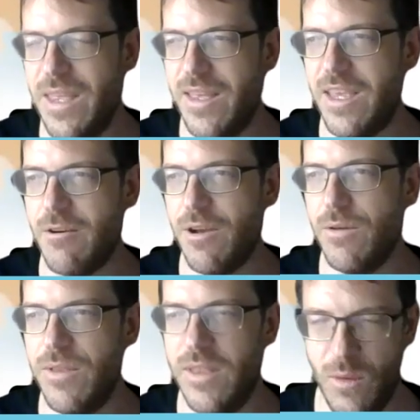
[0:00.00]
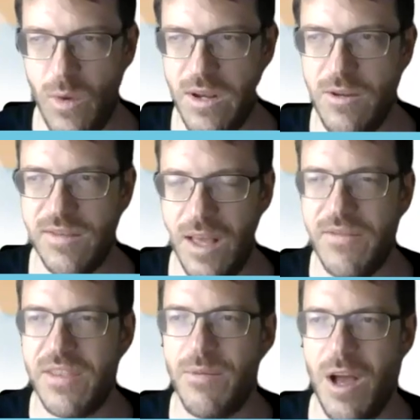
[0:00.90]
be the hero, the one who
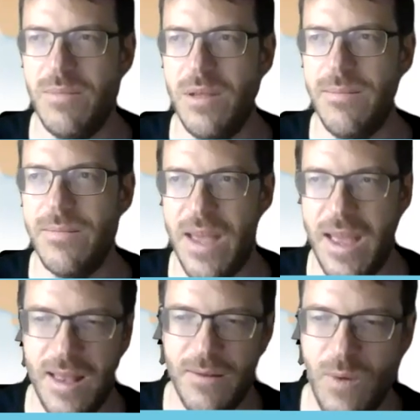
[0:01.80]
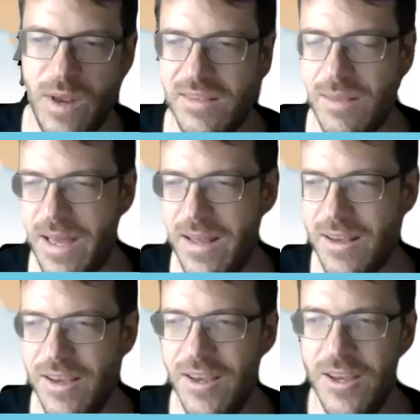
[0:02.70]
solves the problem and wins the
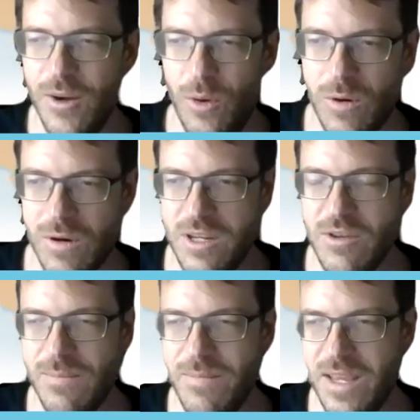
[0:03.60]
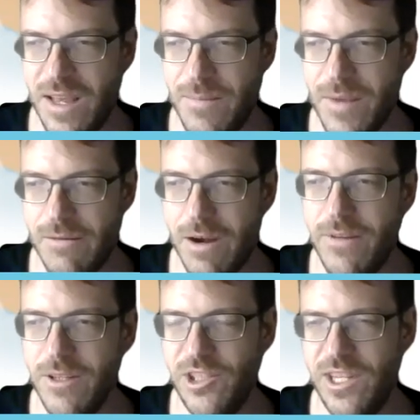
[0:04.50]
bet, or you can become a
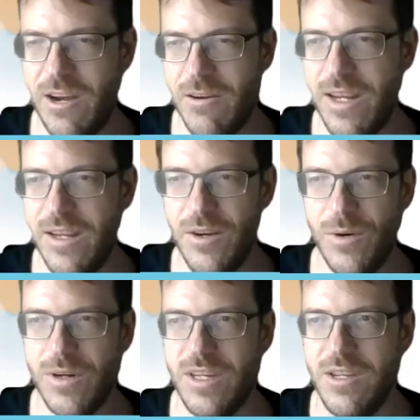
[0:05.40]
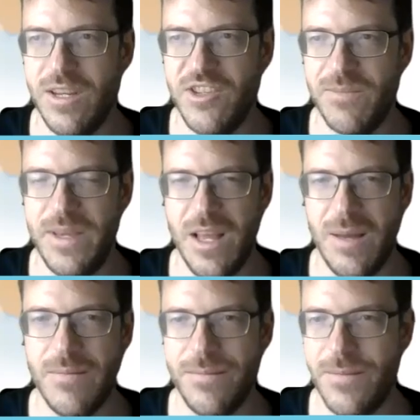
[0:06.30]
revolutionary, or you can just
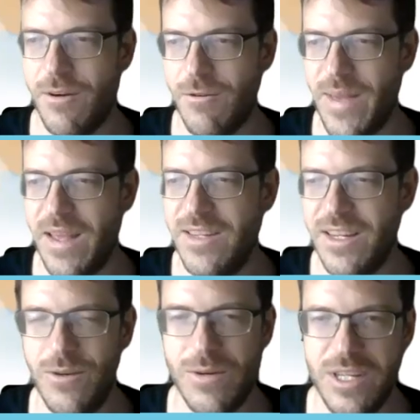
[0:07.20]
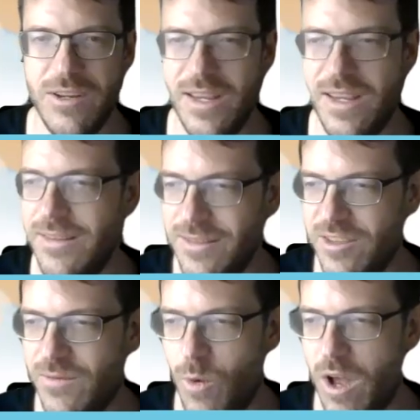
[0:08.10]
become a romantic, or you can
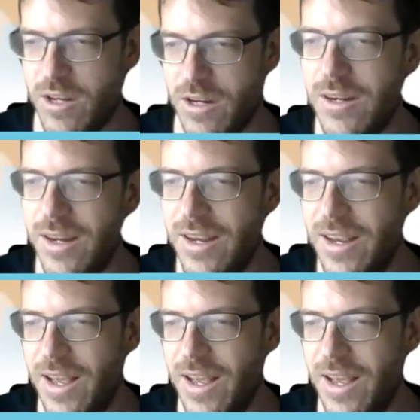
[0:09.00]
just wander.